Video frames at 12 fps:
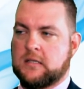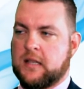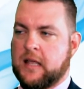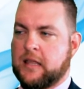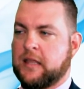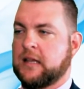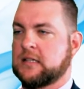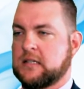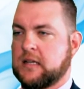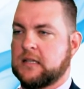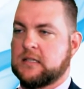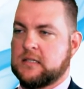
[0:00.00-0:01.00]
So they're things
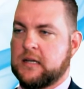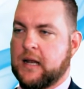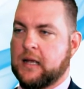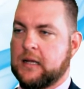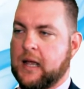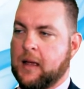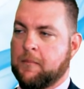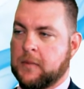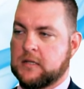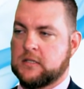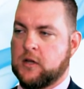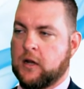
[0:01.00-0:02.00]
to consider, um,
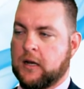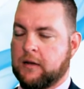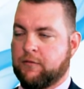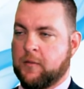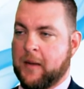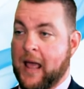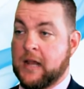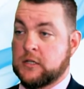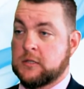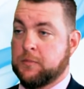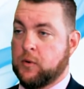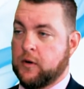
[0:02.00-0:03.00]
but certainly from an
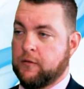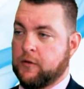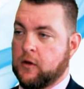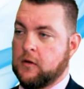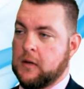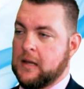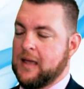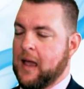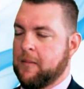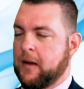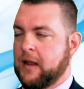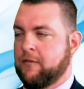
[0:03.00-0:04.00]
agent's point of view,
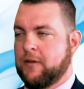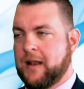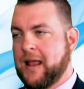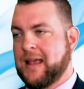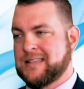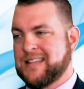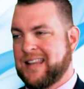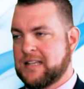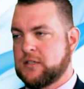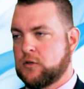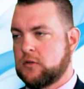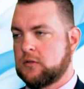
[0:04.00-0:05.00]
um, and even as a
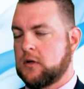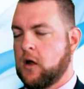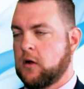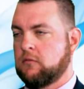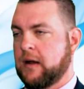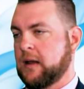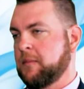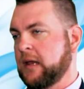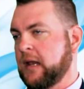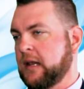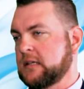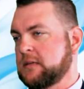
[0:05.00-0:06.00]
lessor, I'd
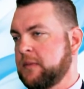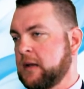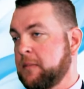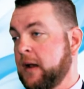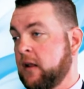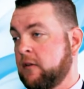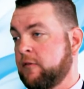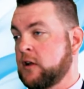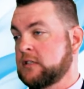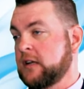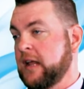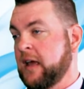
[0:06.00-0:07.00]
recommend getting some independent
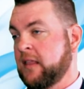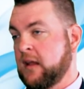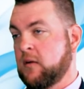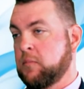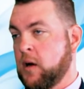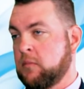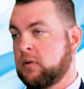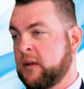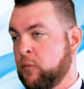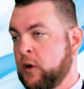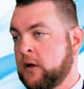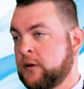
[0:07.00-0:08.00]
advice on how they're
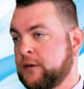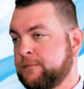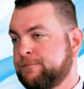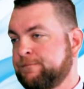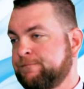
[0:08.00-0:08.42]
appropriately worded.